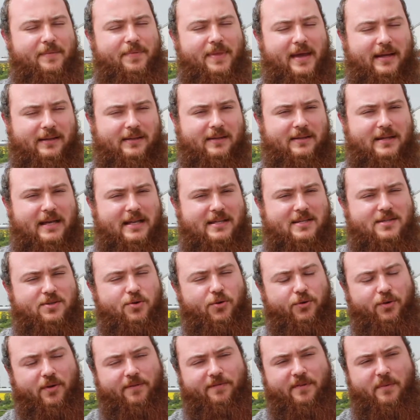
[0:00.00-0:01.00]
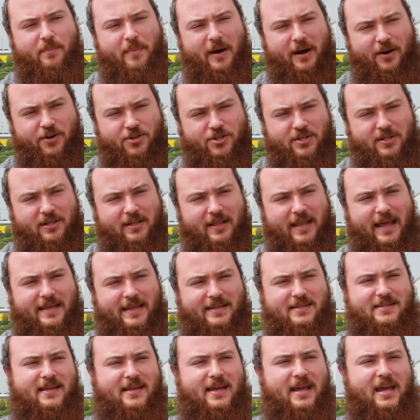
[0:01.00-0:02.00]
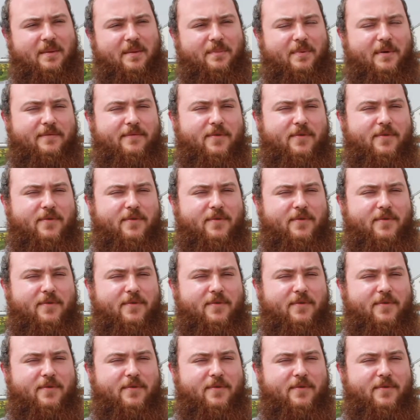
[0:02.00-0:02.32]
that it's sort of a marginal landscape